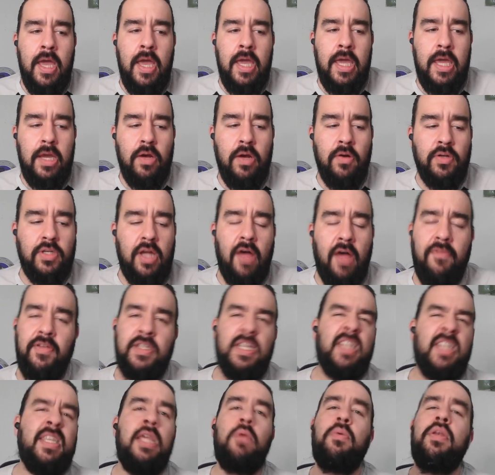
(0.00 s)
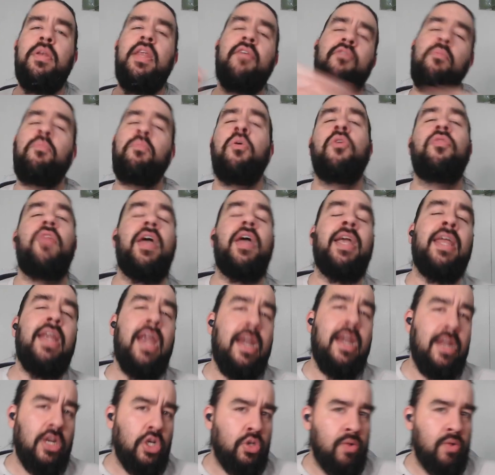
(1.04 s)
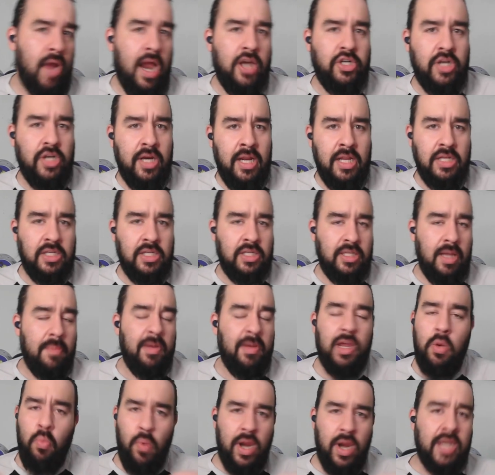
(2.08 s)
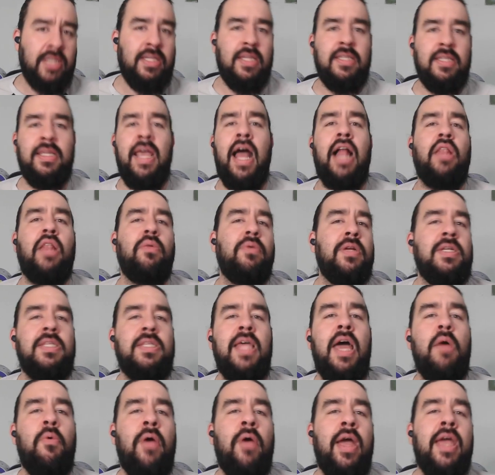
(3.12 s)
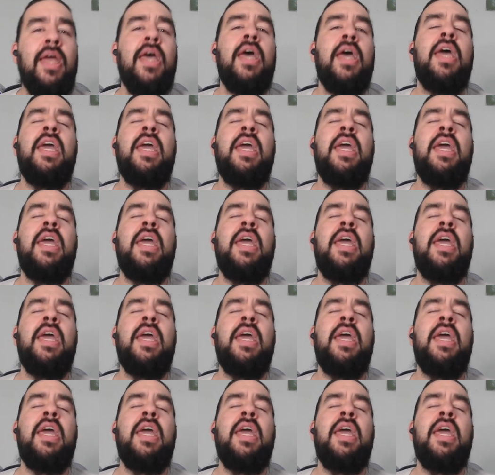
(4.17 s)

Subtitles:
He goes off and says he would never put that Canadian trash in his stomach and waste his calories that way.